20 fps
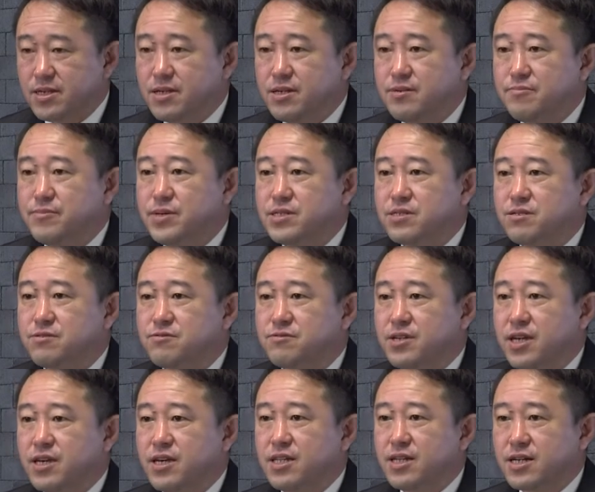
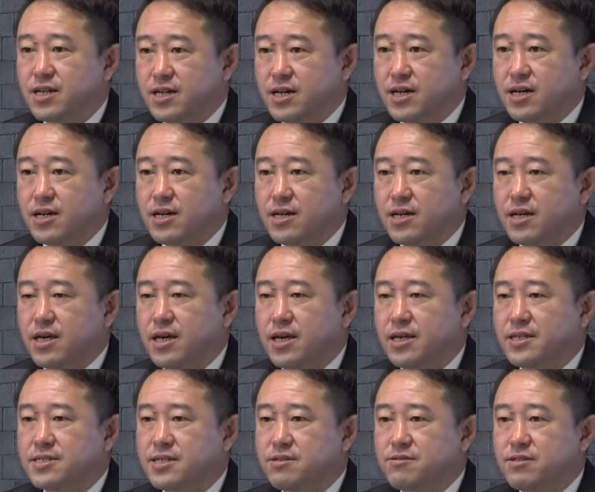2020.
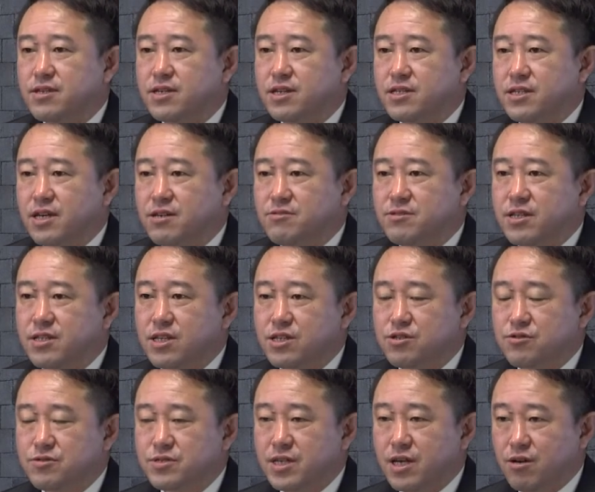Sales
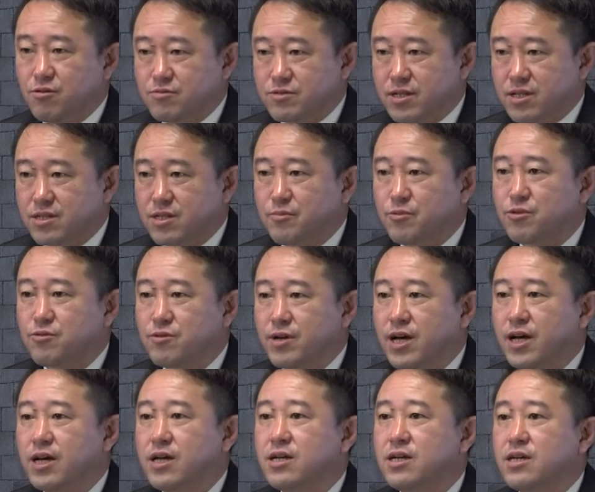have changed from
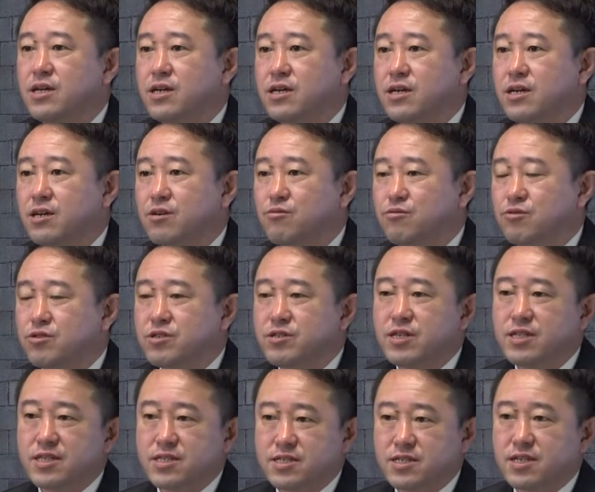
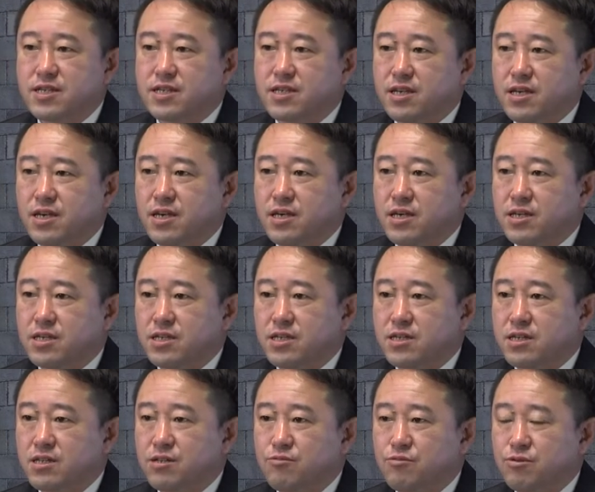27.3 billion
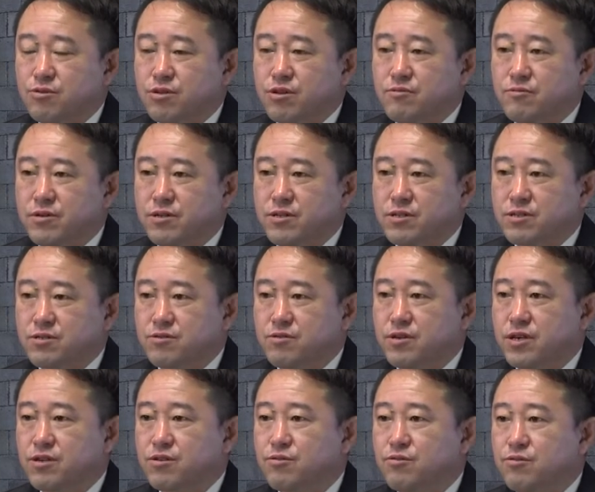yen in the
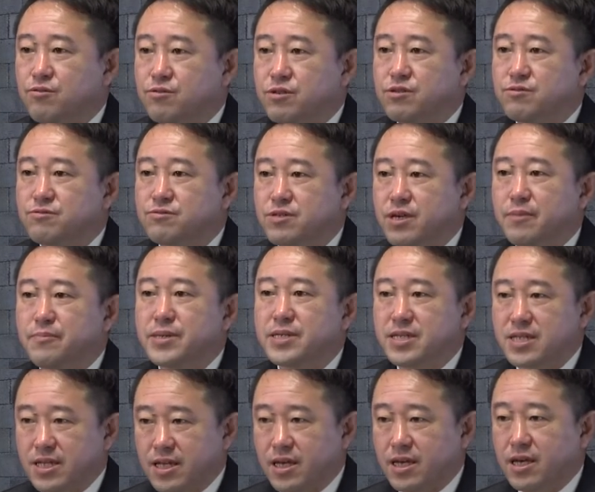previous year to
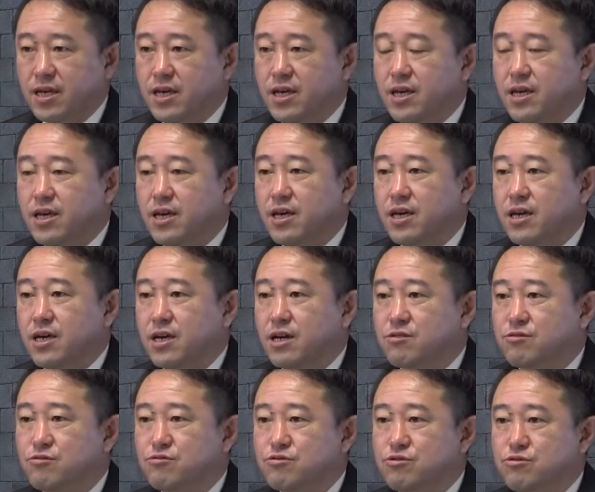
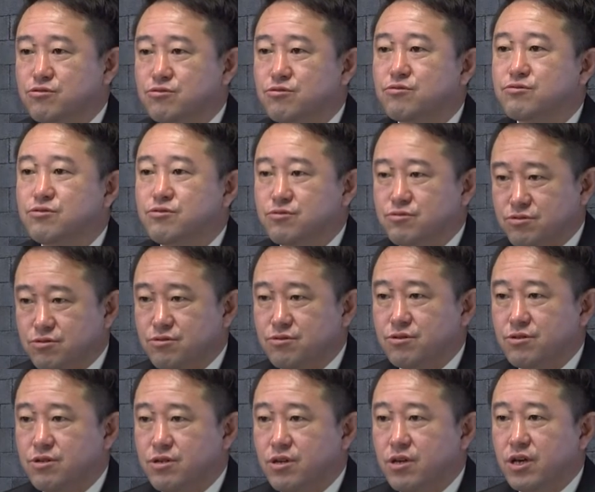16.6 billion
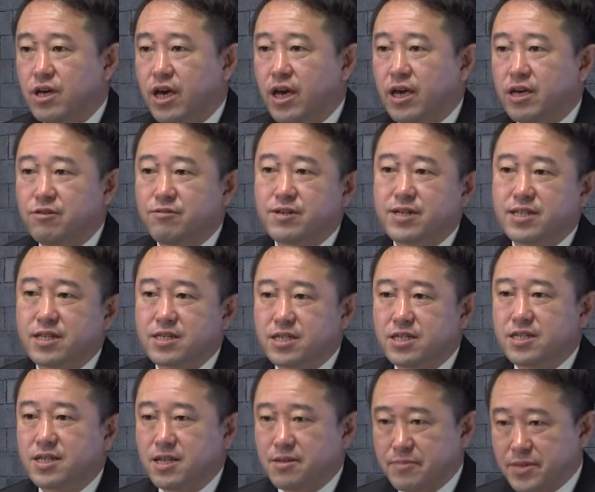yen this year
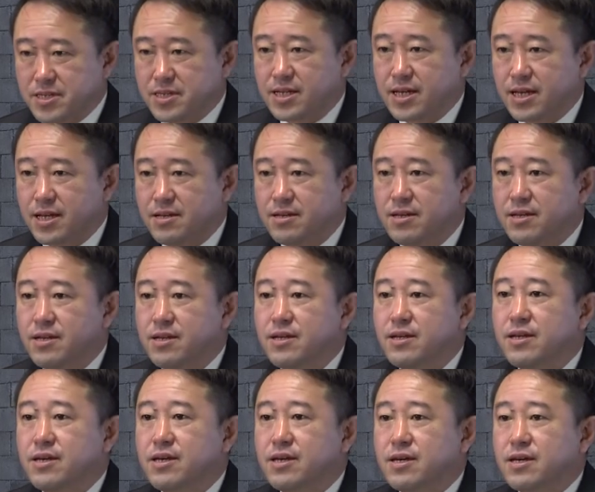due to the
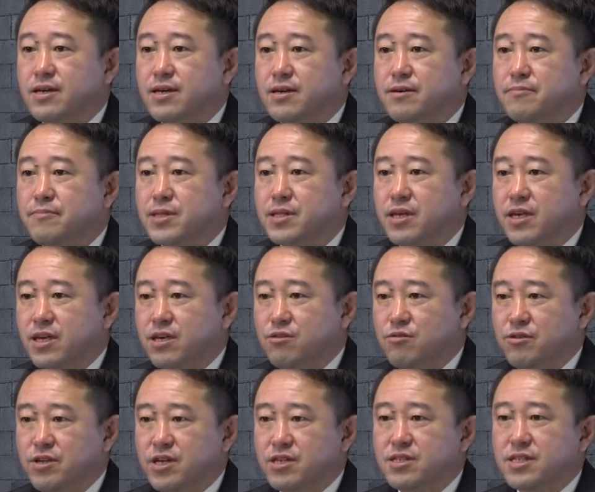significant
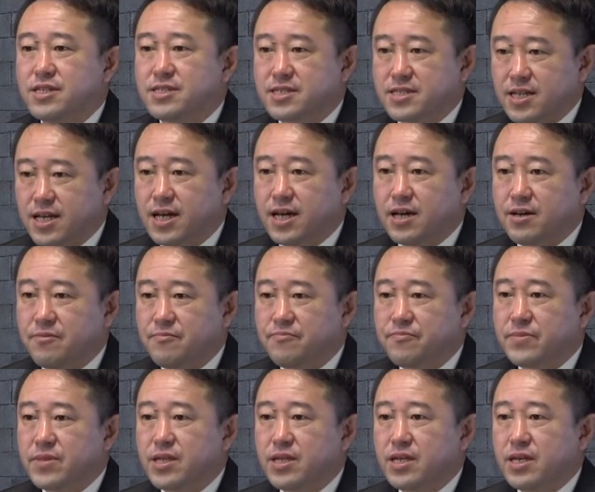effect of the
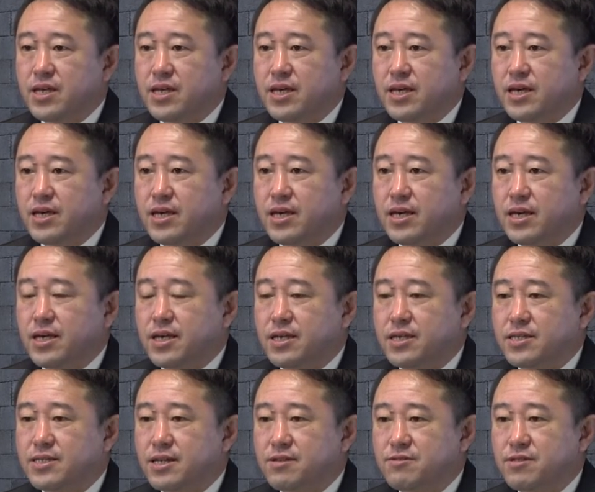COVID-19
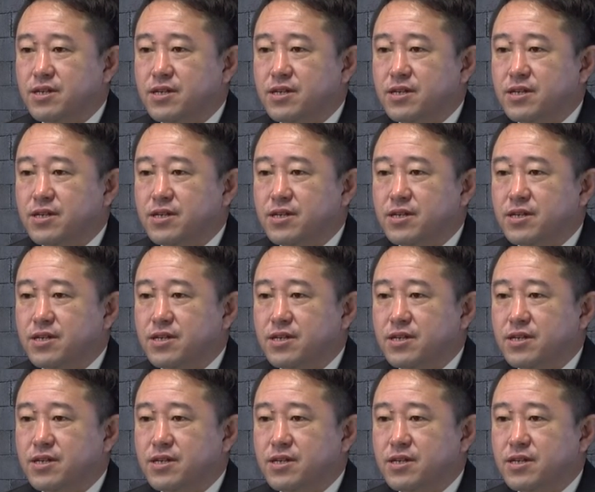pandemic.